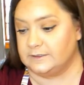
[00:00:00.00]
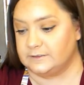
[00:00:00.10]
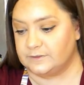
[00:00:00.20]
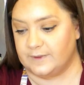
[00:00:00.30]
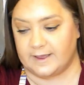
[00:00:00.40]

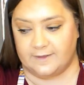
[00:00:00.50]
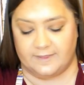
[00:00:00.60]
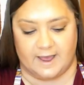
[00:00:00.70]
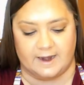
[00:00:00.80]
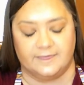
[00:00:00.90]
So we got
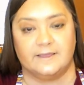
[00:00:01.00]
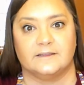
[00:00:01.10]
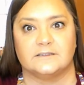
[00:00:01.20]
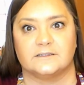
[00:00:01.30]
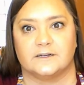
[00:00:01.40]
that. I think
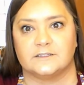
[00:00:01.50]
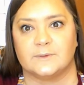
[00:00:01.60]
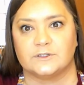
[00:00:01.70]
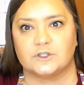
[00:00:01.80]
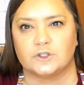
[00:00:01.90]
this is going to
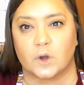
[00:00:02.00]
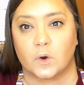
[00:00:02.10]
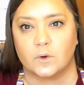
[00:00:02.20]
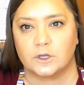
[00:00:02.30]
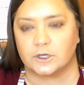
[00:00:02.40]
smell
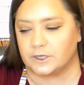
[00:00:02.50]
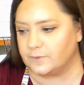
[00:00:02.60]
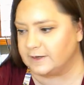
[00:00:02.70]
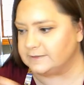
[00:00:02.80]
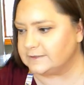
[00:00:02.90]
so good
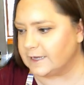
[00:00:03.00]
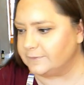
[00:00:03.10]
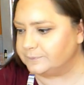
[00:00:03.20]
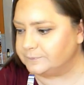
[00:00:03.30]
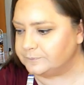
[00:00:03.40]
when it's done.
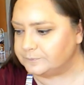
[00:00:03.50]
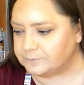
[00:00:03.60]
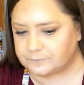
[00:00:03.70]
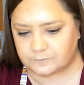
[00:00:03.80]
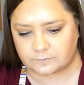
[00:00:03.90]

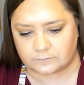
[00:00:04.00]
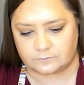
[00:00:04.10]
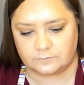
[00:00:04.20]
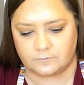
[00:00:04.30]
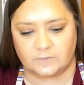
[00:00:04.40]

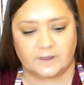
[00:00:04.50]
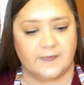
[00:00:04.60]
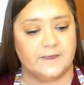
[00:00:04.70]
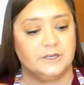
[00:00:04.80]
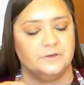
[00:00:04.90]

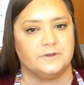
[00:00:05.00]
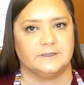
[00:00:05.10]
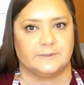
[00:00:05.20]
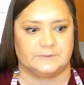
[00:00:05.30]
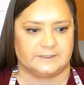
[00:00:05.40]
And then
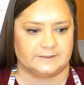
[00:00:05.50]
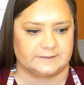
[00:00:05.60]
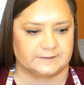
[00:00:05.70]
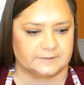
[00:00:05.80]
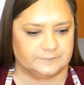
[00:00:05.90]

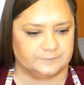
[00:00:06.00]
eucalyptus.